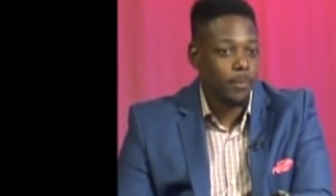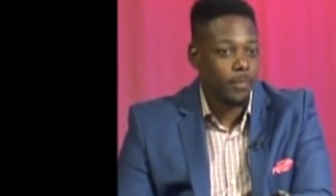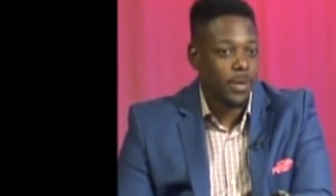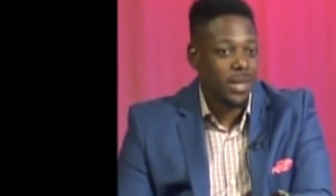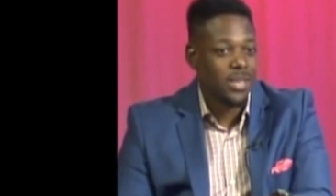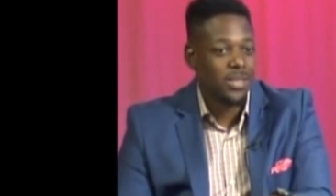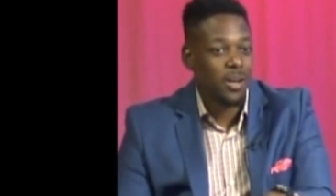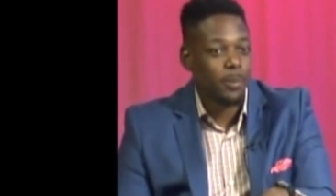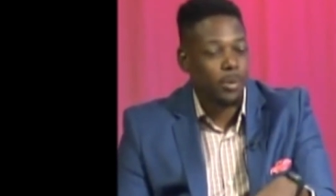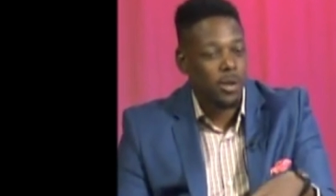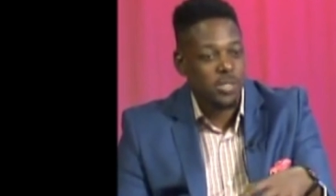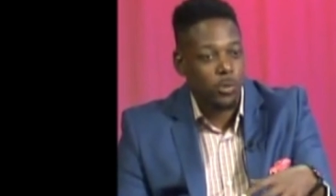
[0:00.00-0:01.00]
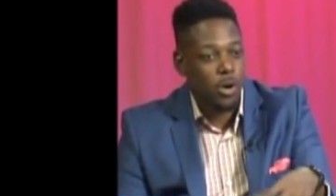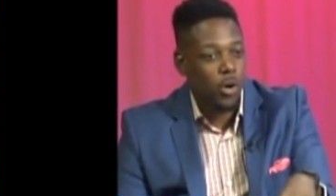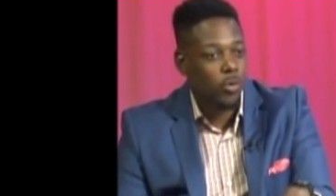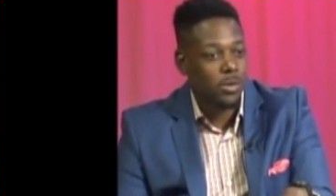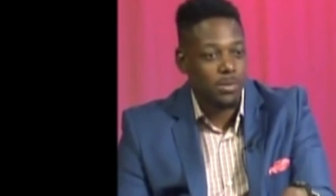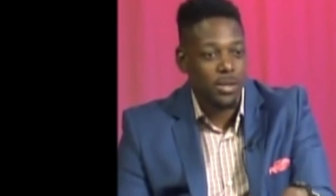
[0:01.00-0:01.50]
um, any young person
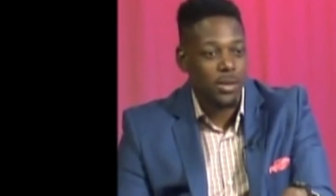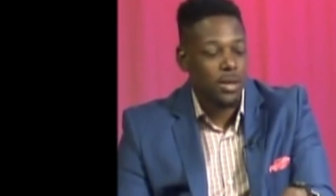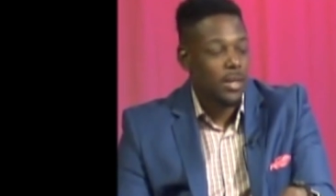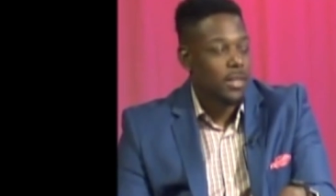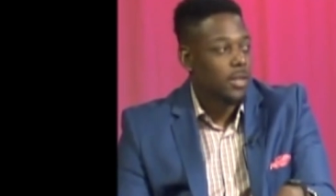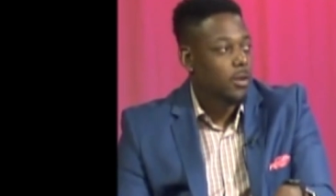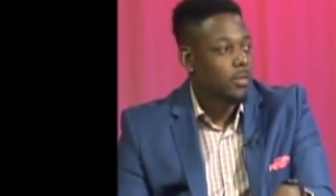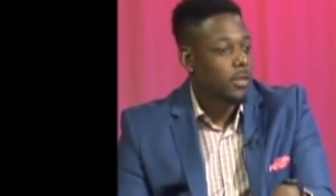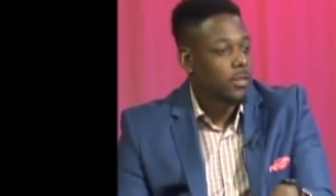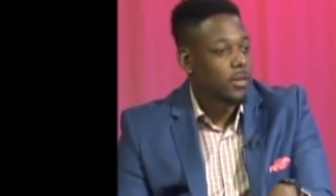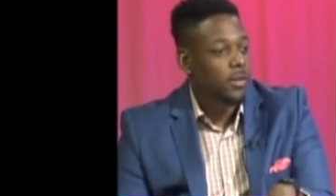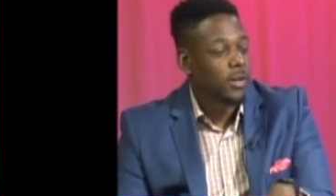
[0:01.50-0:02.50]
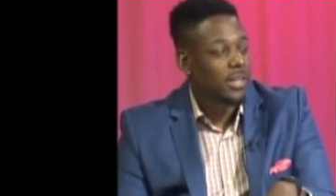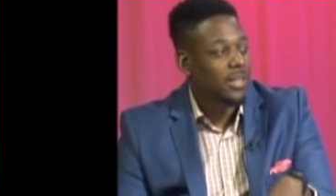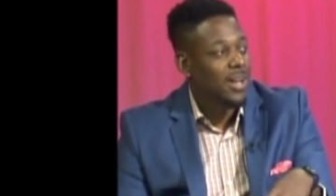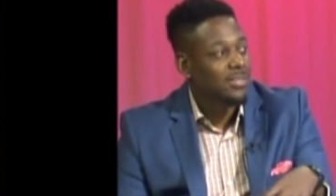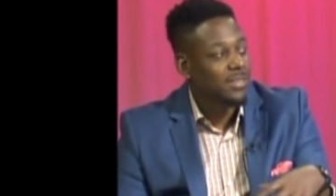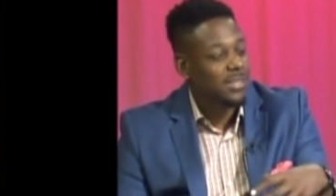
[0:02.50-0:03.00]
walking with me, they're, they're, they're going to
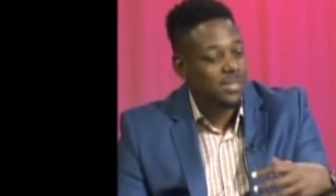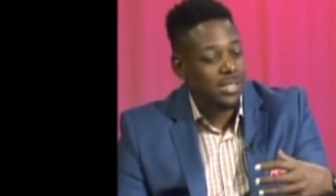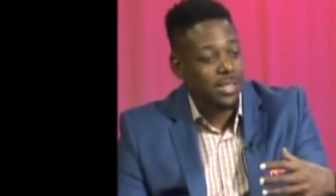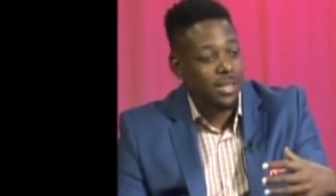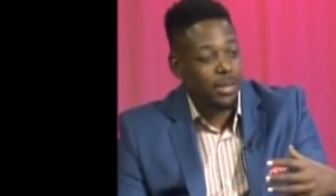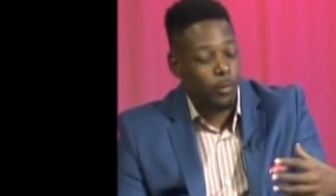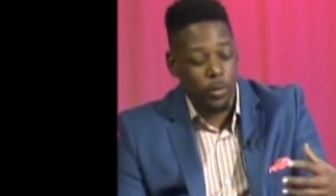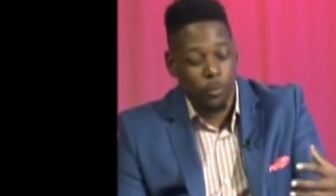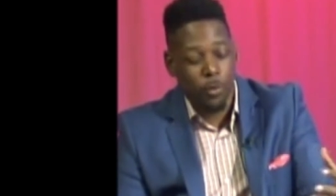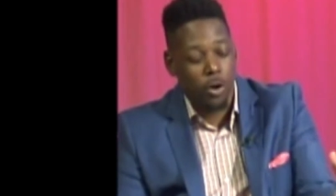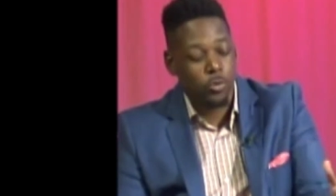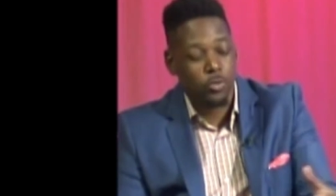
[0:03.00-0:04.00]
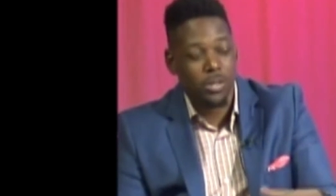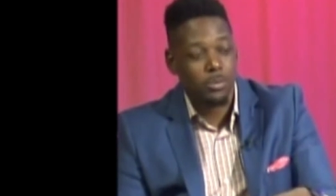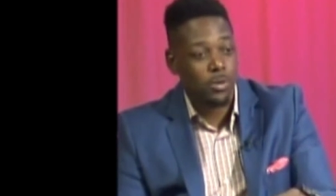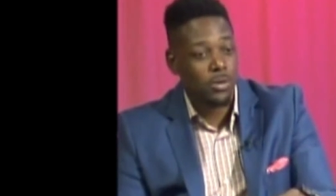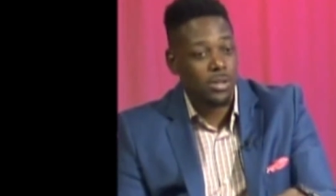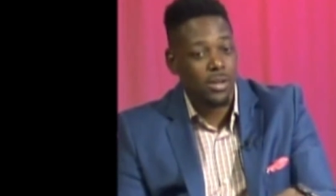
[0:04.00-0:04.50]
constantly see we walk through the
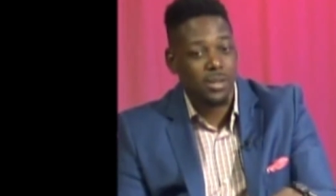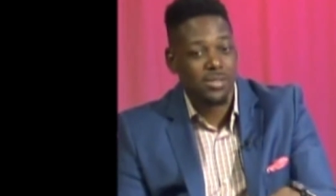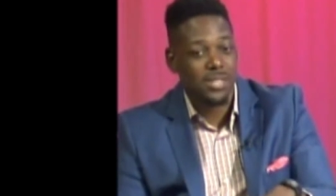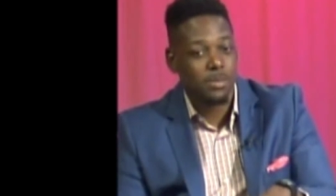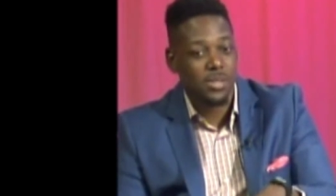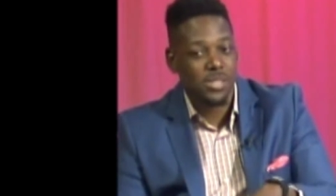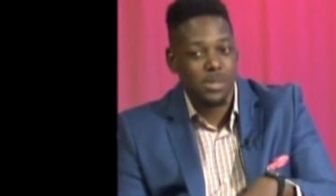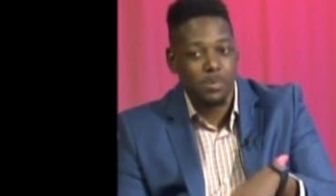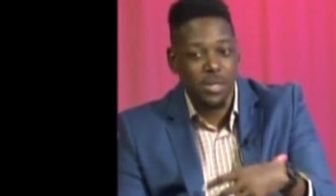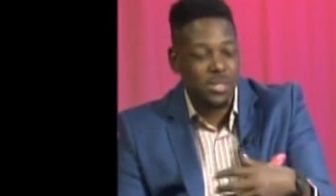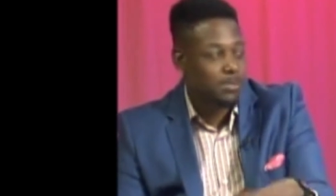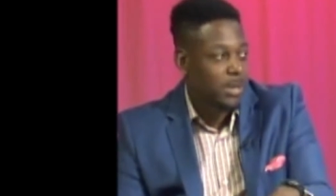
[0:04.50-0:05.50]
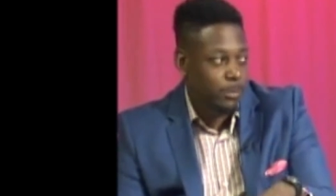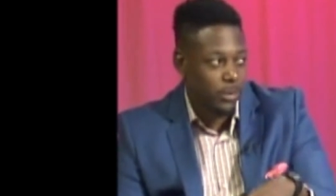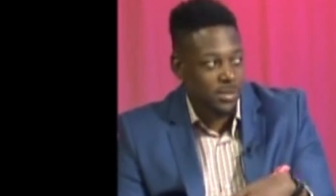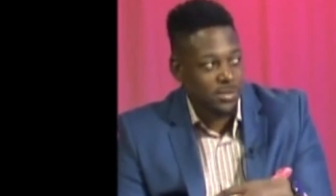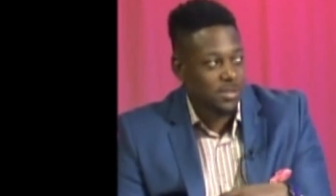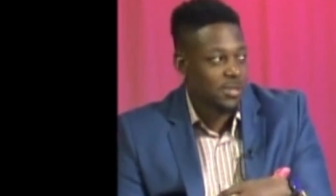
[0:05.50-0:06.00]
community. They're going to see me speak to my
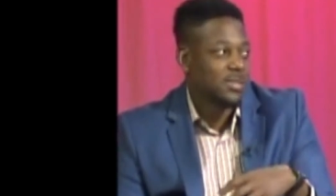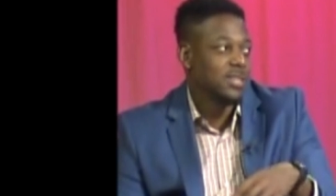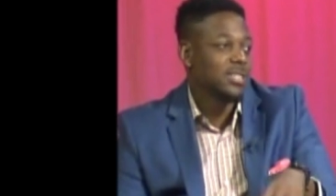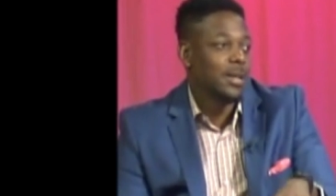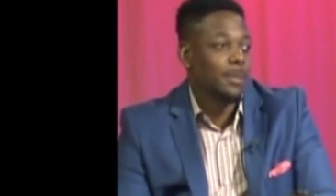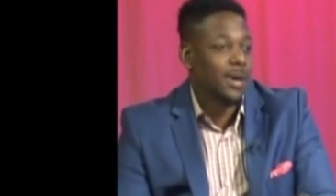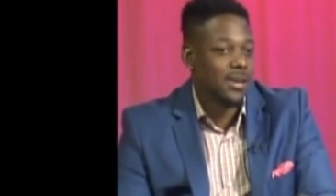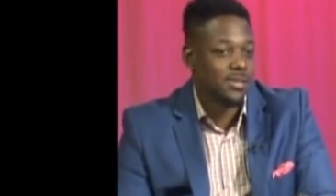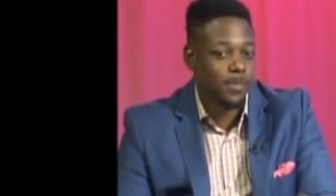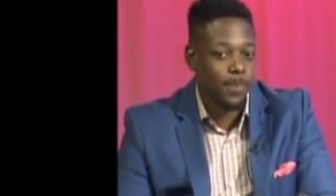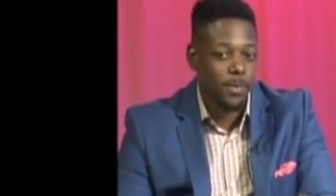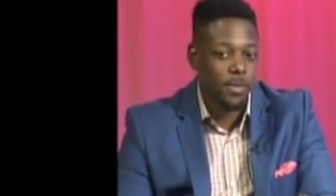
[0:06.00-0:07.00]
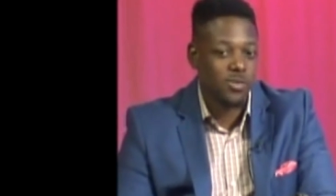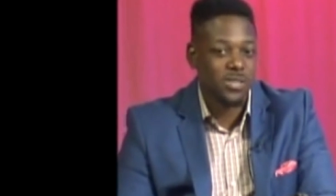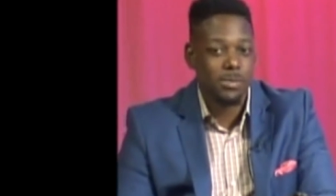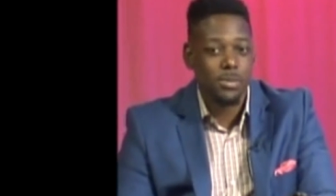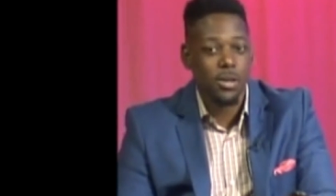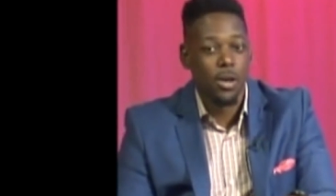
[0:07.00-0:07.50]
brothers and sisters as I pass them. They'll
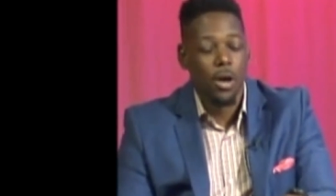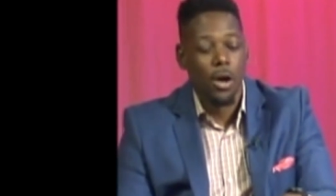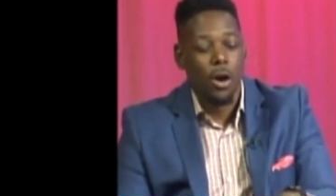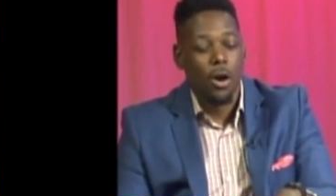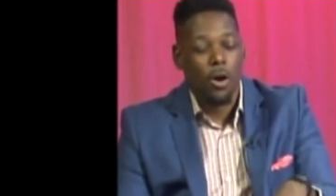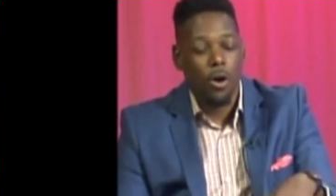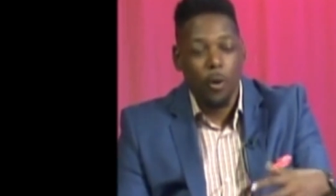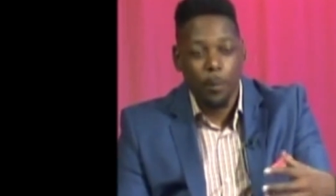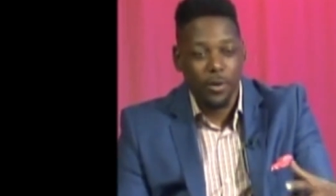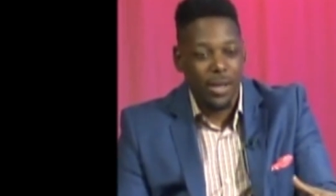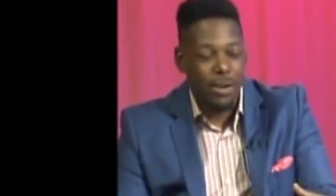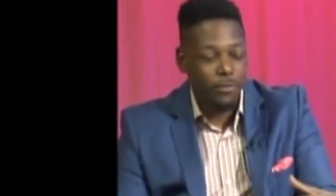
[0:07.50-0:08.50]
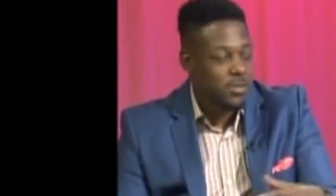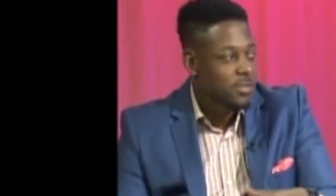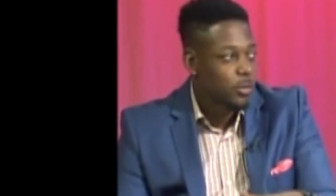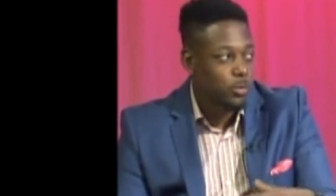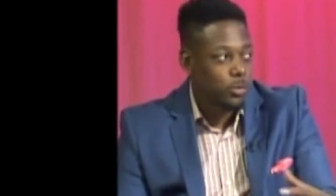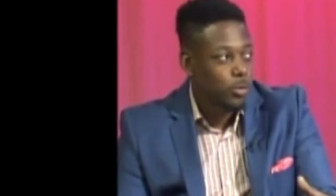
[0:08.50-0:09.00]
see me open every
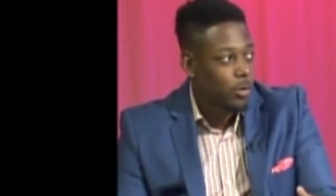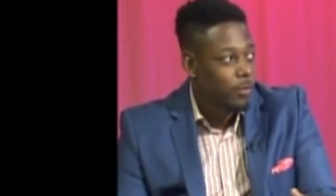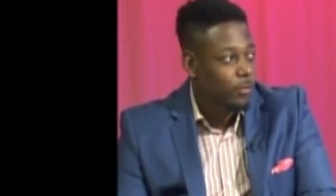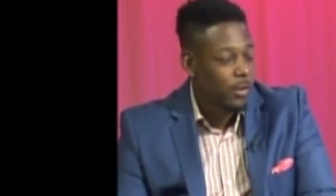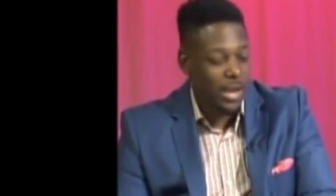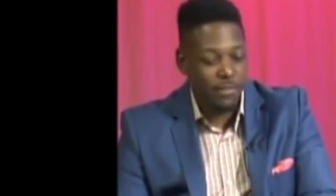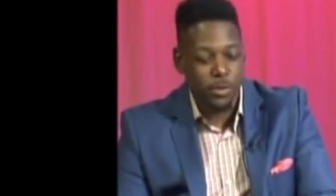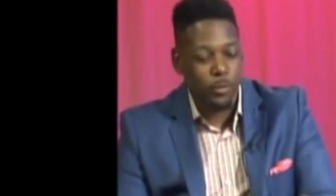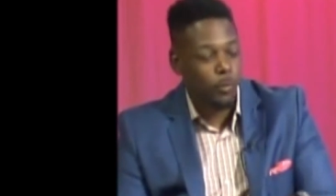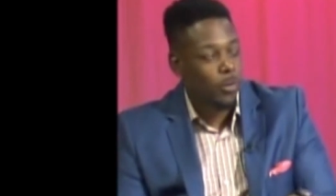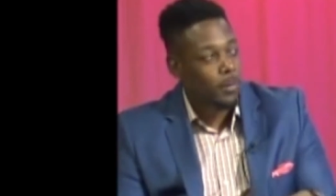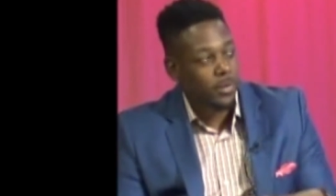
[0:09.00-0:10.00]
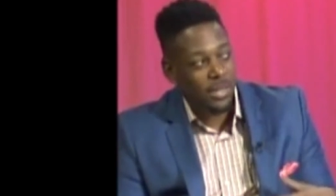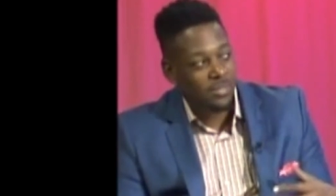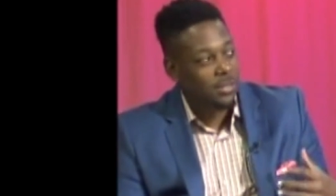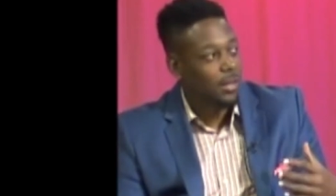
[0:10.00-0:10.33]
single door for every woman that's